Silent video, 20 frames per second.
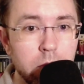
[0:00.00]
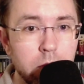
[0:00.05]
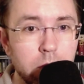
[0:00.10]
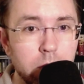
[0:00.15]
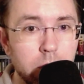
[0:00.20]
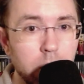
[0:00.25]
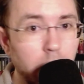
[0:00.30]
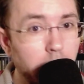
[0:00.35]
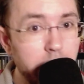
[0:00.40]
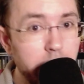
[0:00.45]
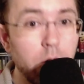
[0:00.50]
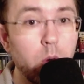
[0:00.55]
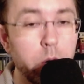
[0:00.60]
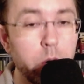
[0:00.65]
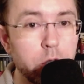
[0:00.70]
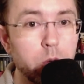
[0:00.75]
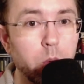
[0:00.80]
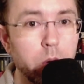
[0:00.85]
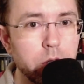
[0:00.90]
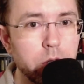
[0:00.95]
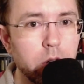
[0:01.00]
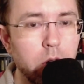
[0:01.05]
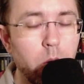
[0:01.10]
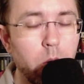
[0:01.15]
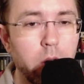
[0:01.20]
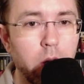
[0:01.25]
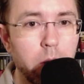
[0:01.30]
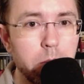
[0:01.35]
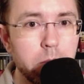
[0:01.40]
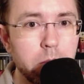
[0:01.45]
I know which ones are going
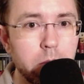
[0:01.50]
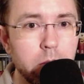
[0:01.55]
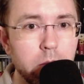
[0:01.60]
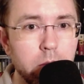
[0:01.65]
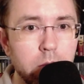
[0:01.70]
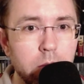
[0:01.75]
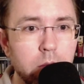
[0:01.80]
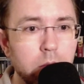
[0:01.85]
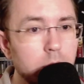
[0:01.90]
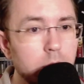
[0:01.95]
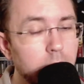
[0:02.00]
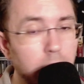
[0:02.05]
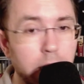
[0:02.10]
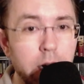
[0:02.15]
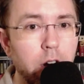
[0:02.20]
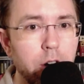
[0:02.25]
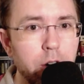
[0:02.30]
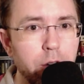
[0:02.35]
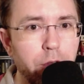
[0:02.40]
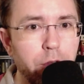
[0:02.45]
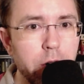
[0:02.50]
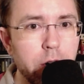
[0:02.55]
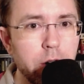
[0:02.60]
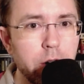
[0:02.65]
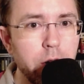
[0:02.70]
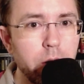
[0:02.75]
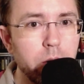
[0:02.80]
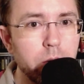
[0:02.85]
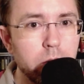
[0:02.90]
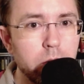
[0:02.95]
up. Not hard to figure it
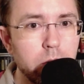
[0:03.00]
out.